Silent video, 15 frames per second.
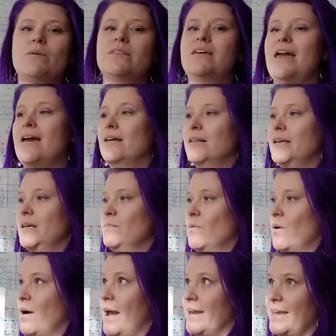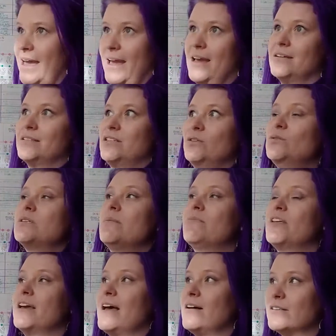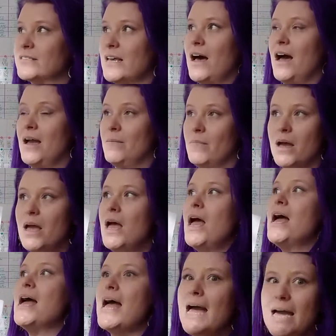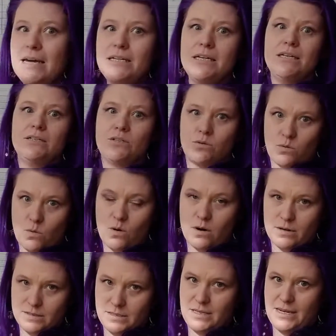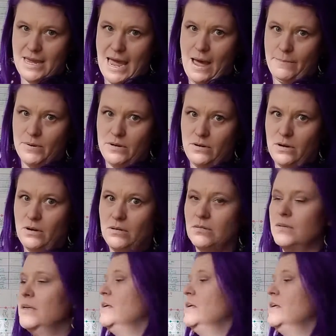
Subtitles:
with Gale anymore. I can't do something else. I'm headed towards the capital.